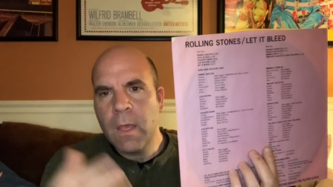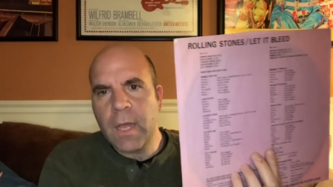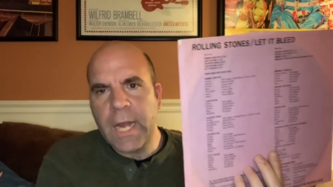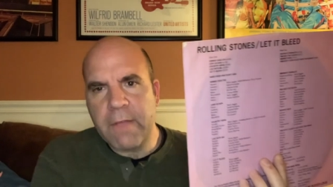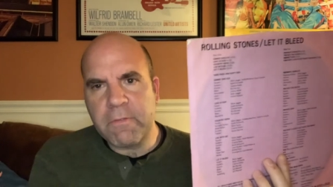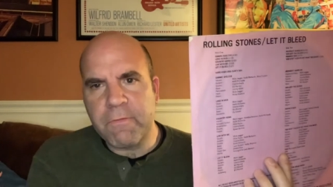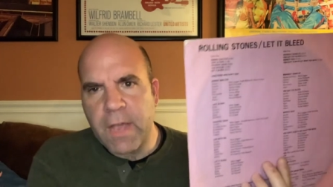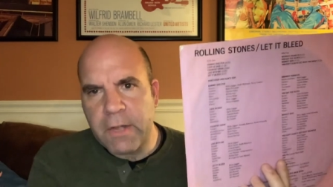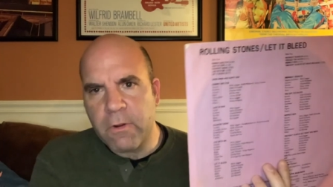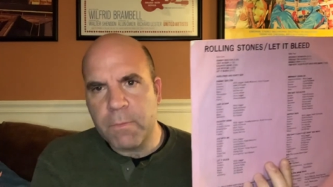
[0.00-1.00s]
Gonna have to
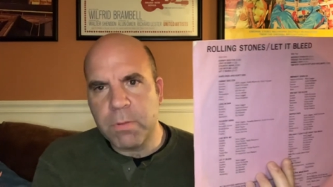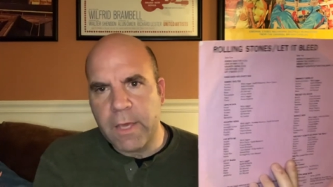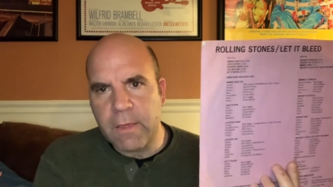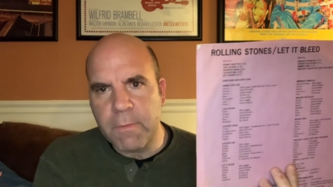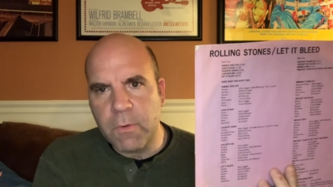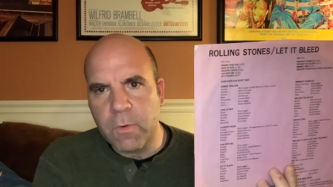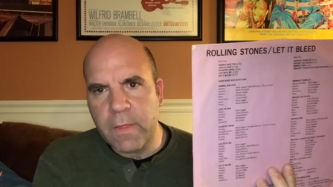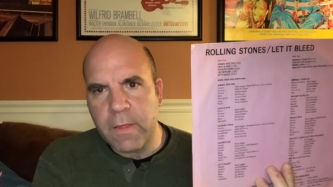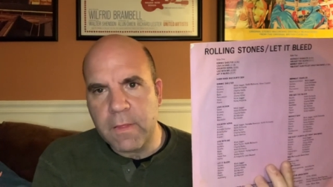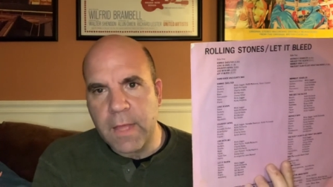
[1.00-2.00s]
find a replacement one of
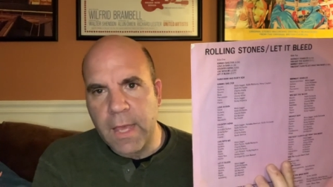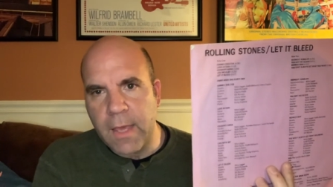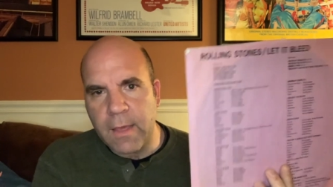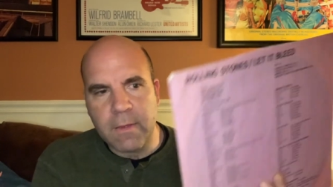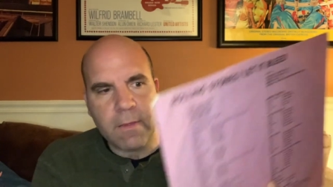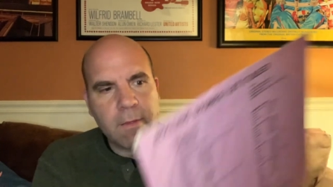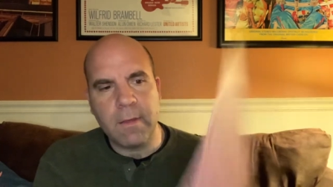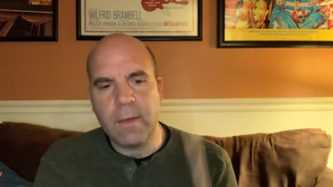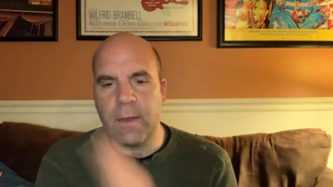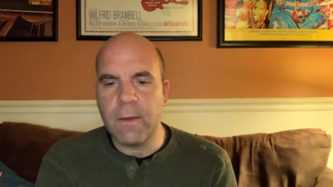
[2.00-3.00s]
these days.
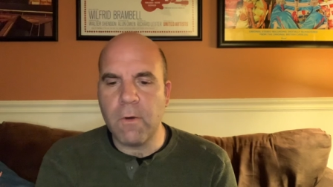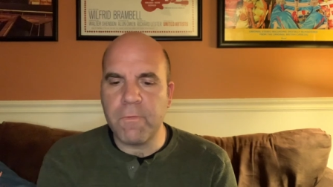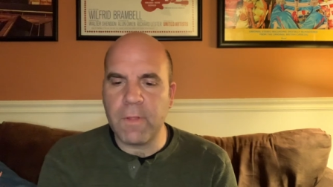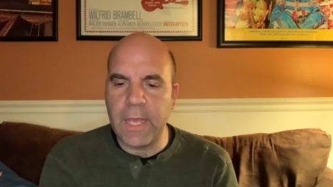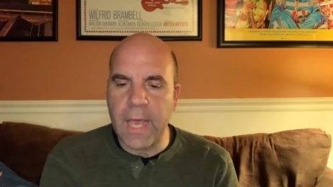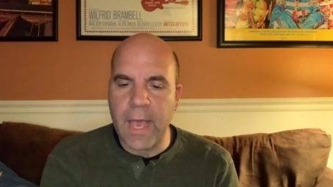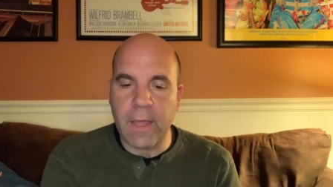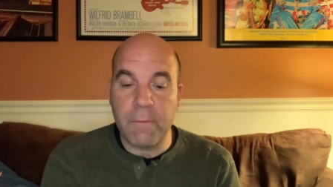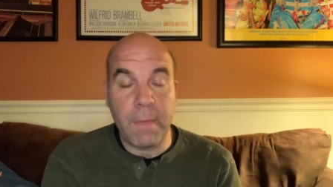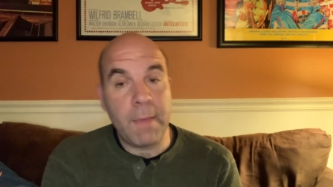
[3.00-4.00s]
Hopefully I
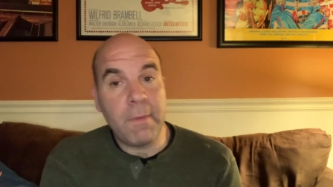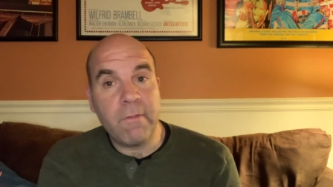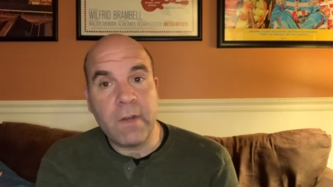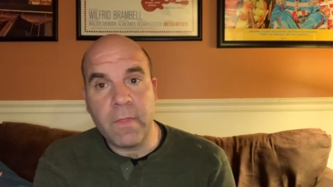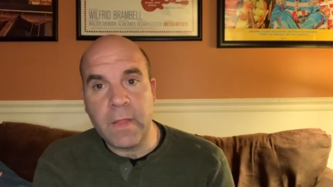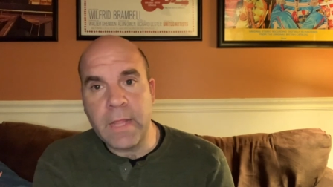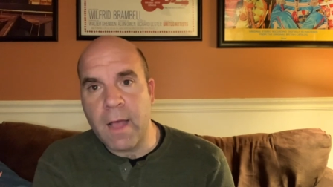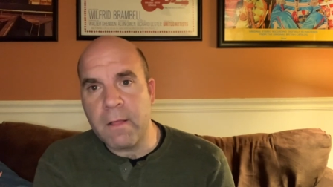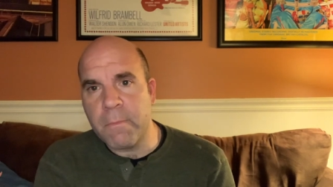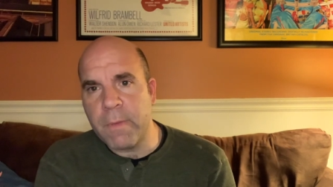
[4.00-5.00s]
can, maybe even in the
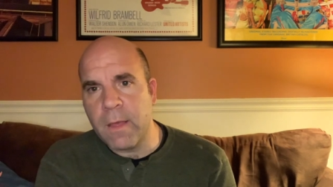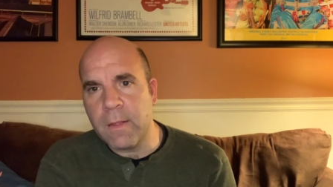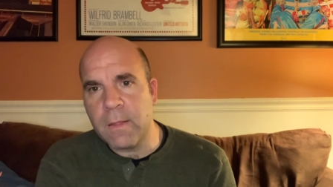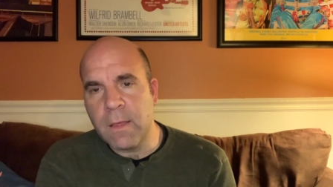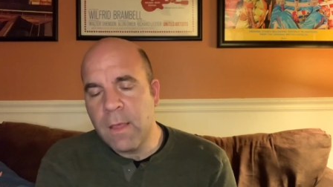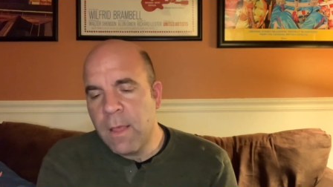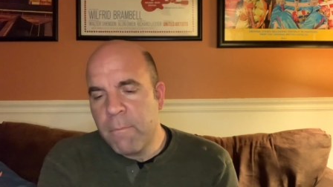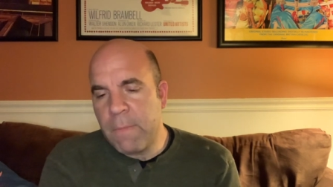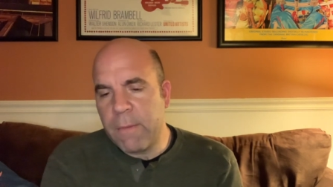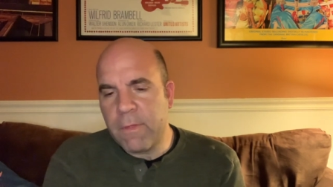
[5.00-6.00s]
dollar bin,
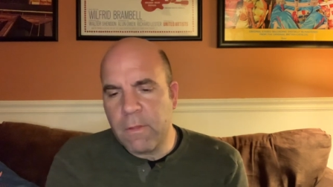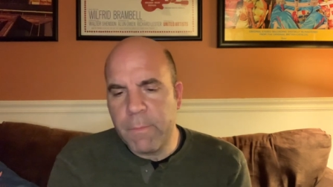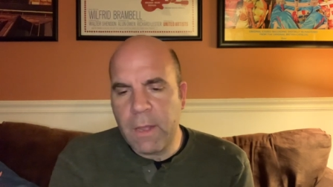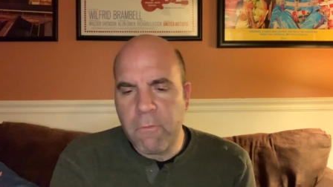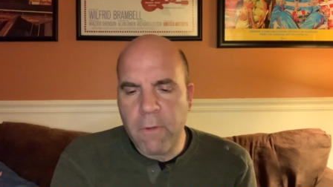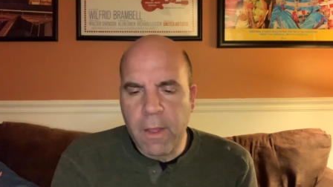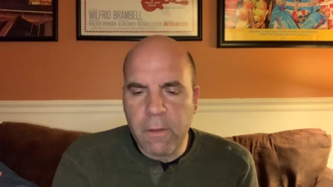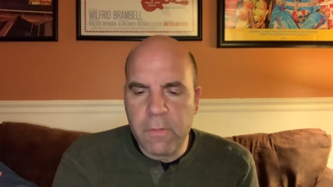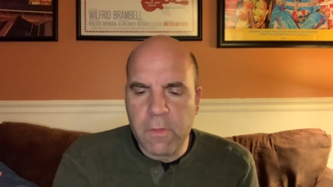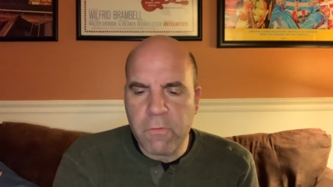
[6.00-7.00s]
maybe there'll be a
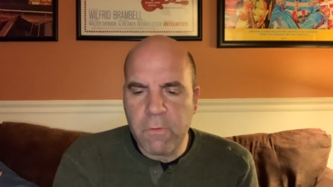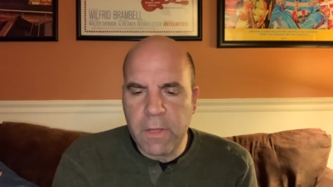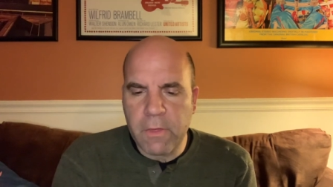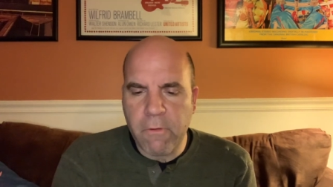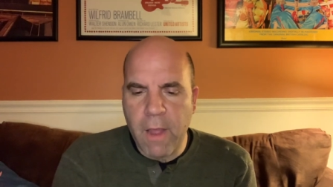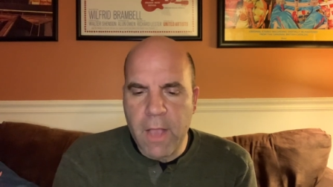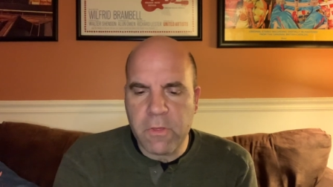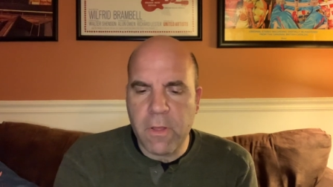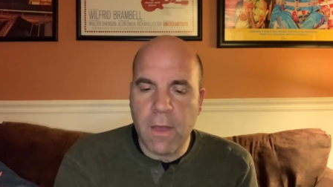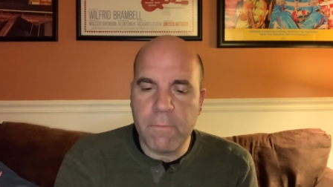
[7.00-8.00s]
record that's really
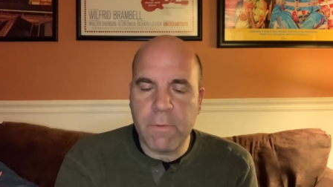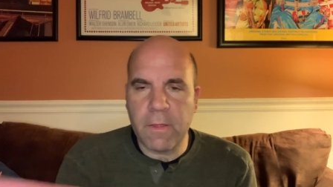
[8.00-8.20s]
scratched up, but a